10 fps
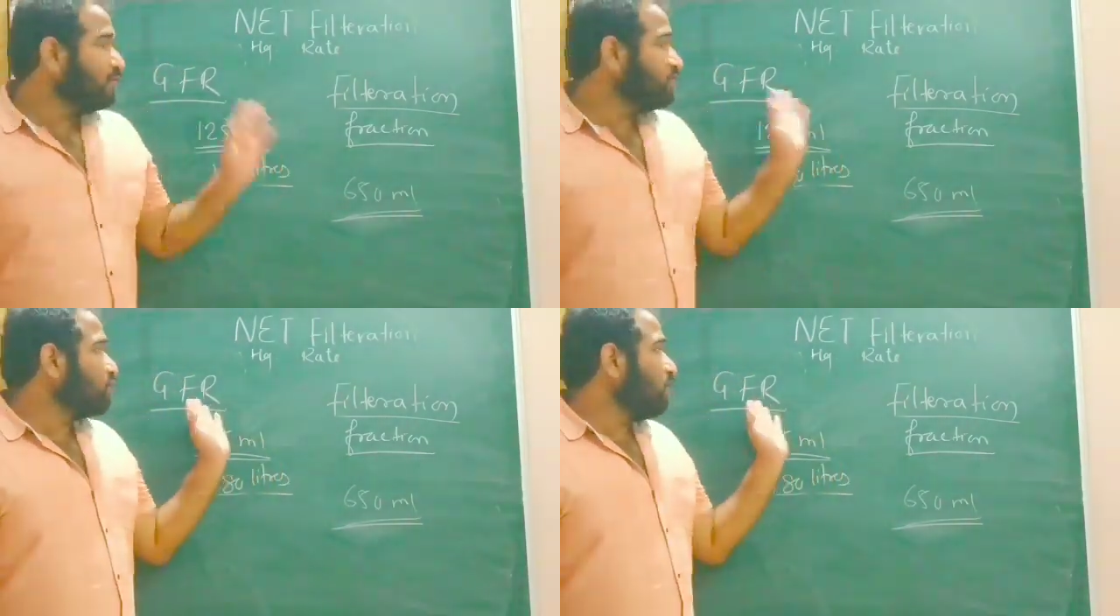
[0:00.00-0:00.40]

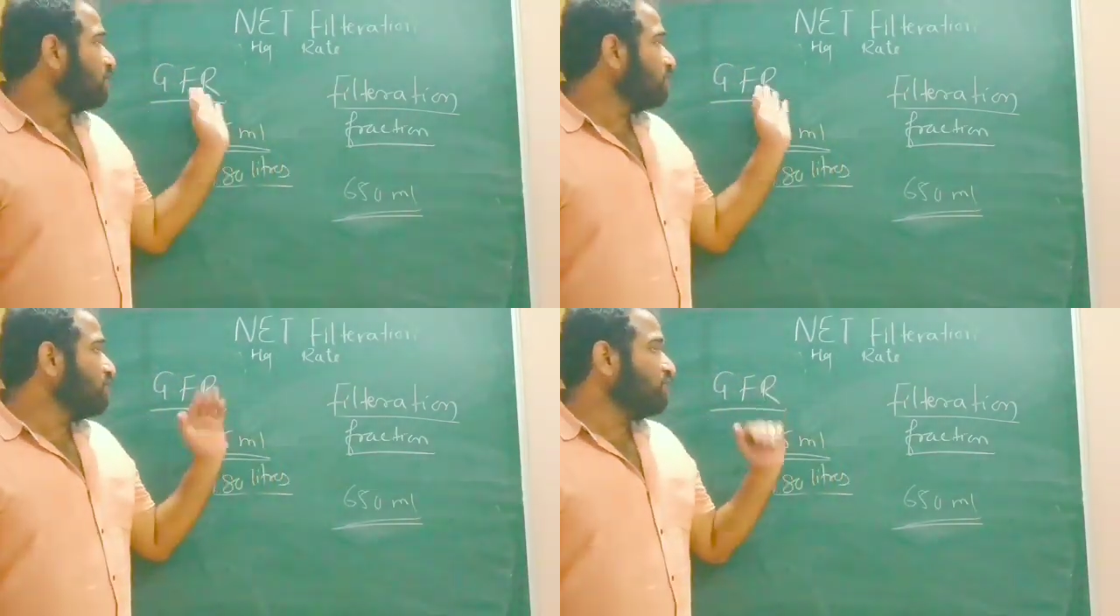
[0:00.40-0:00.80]
which is
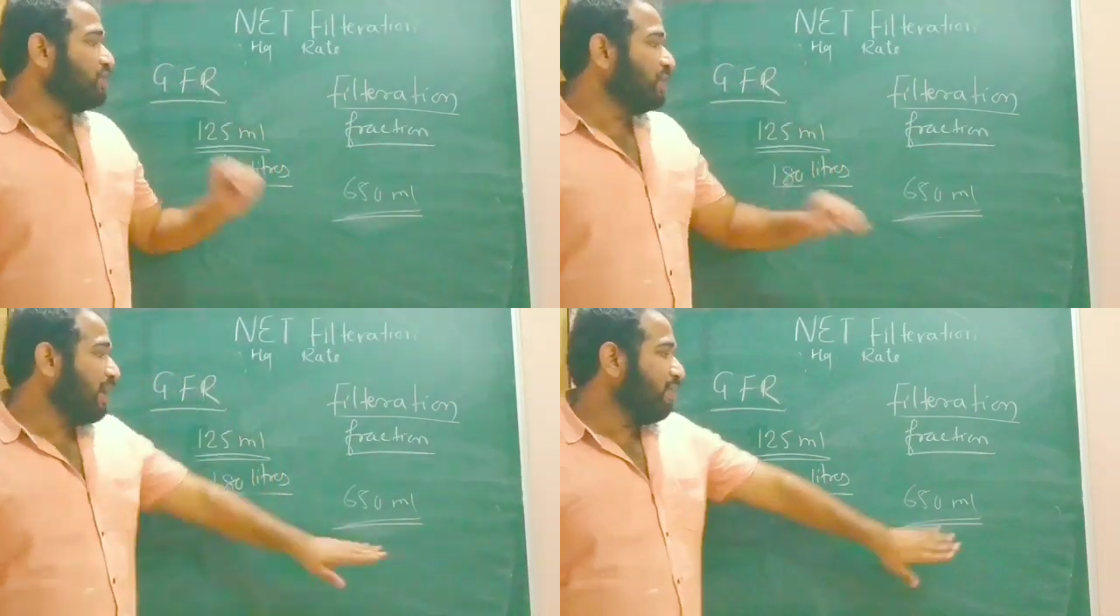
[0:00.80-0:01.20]
called as the
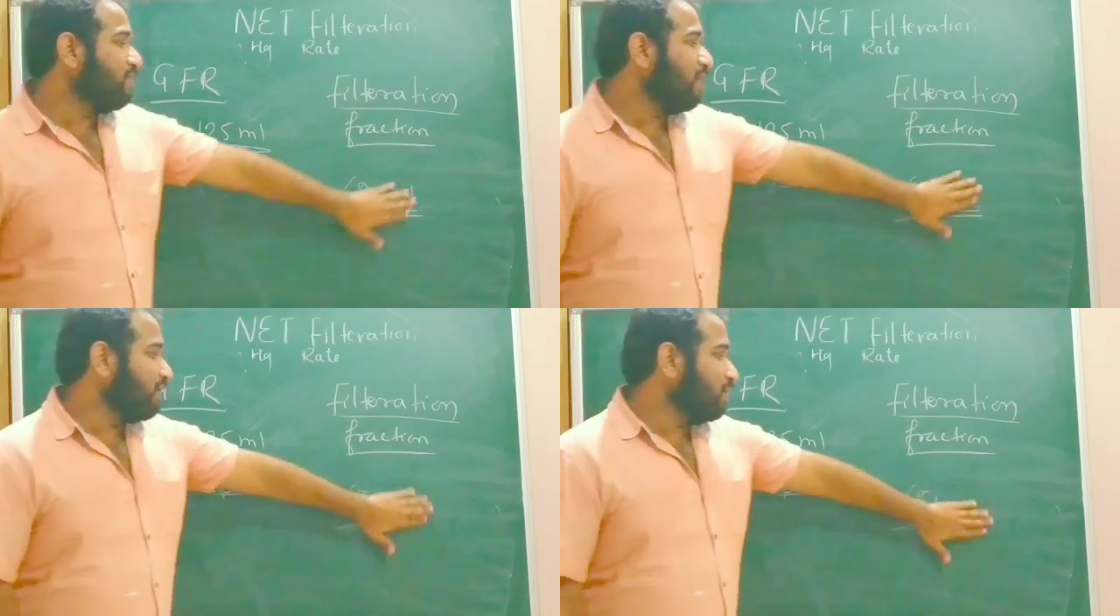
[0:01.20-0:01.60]

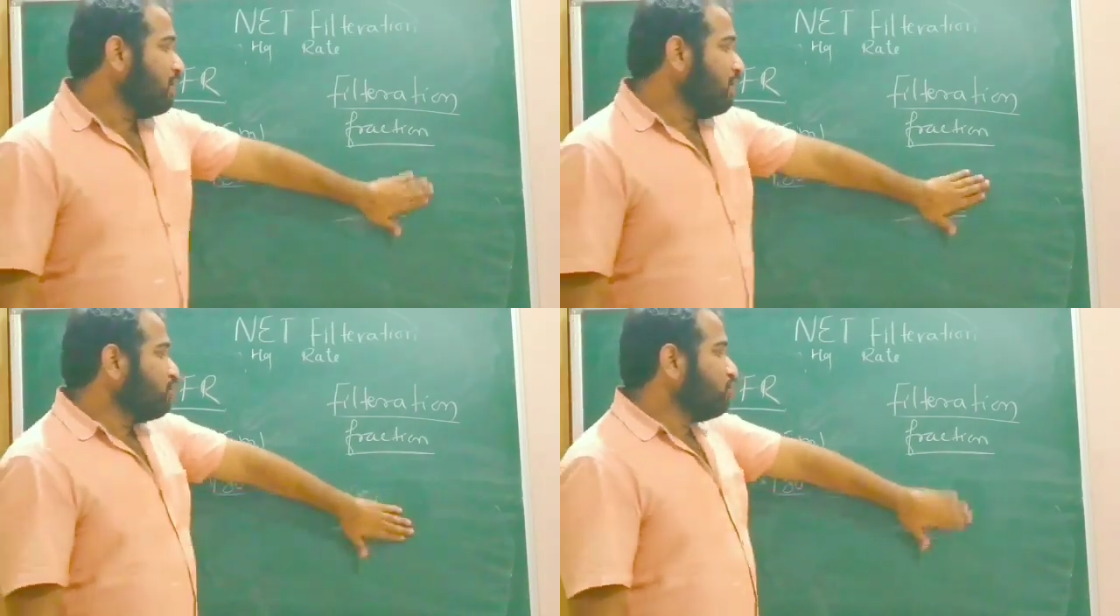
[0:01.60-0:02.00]
GFR.
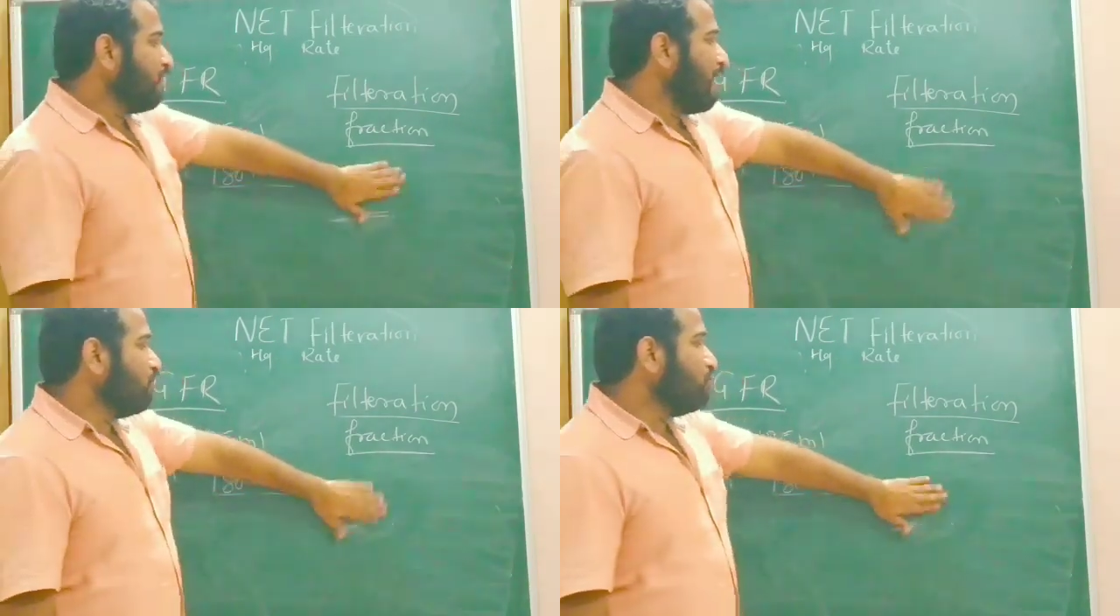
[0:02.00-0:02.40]

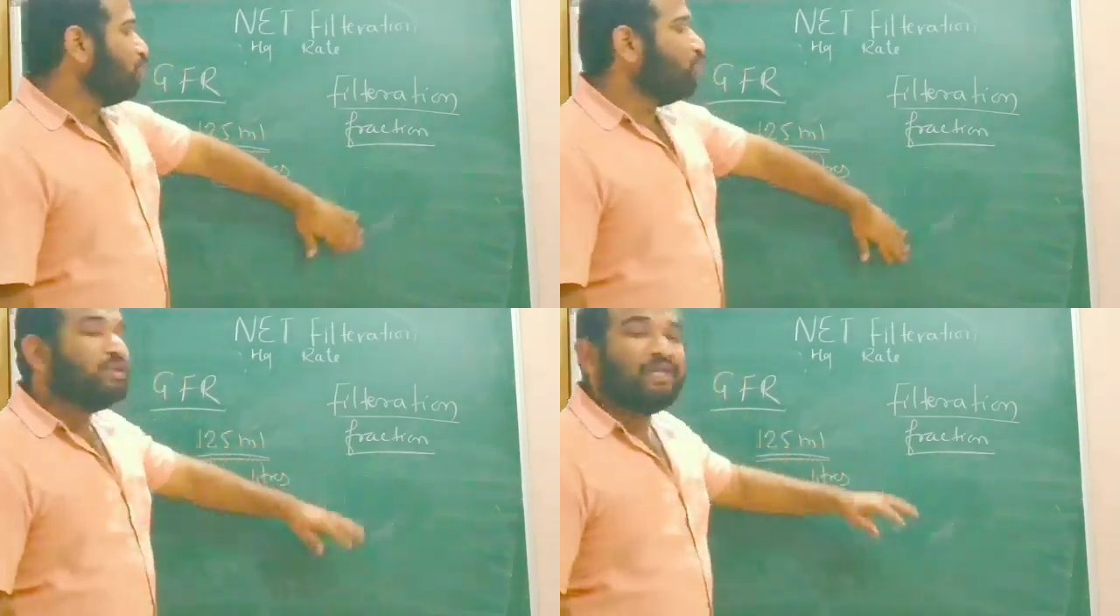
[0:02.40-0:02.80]
So we have
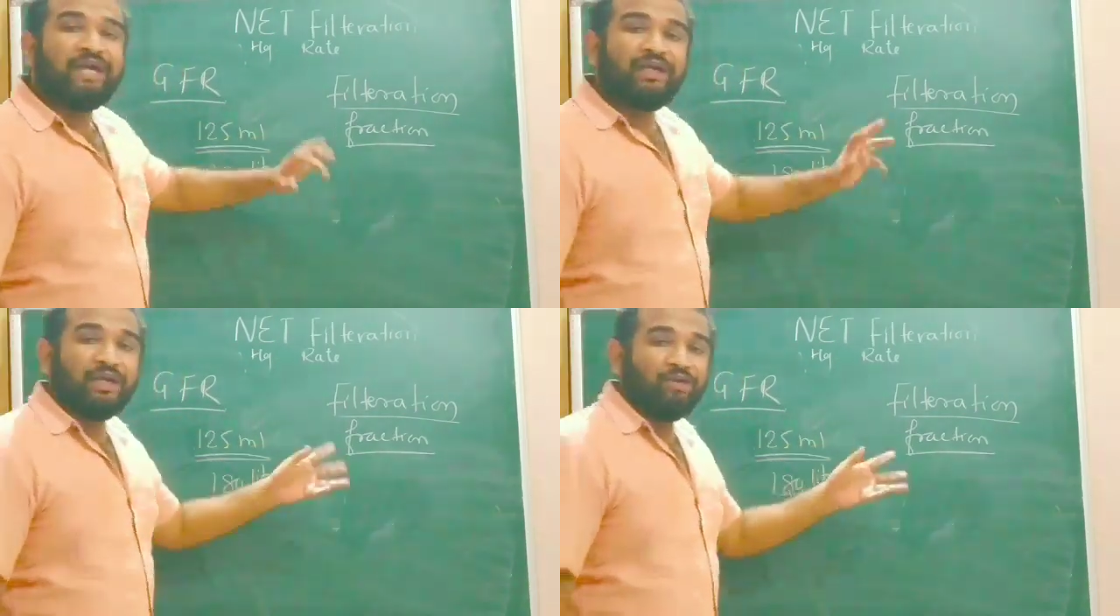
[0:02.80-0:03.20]
to put
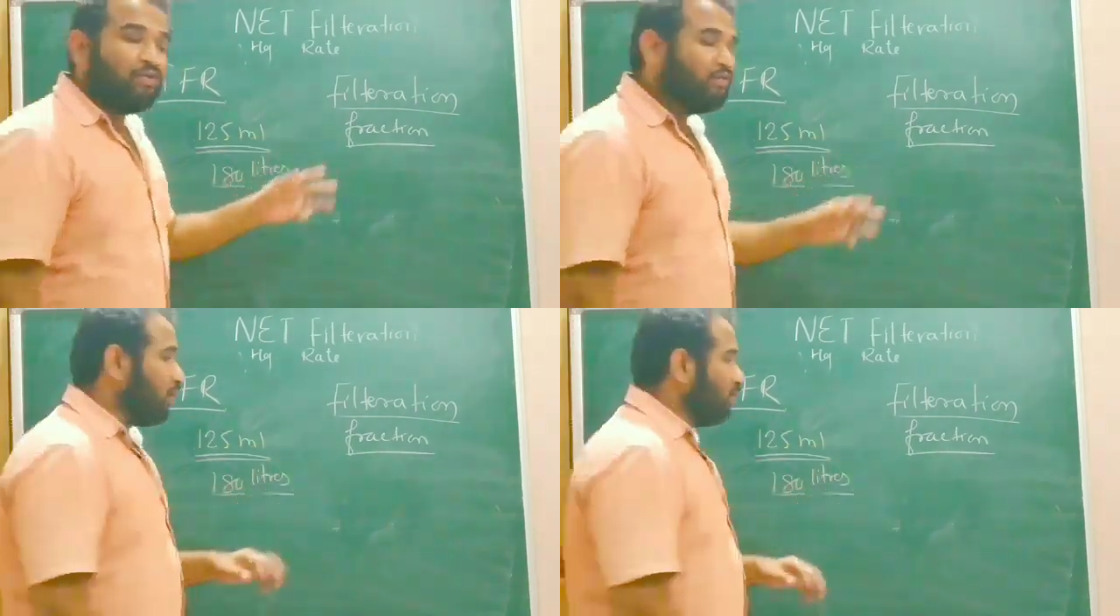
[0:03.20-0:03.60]
that into a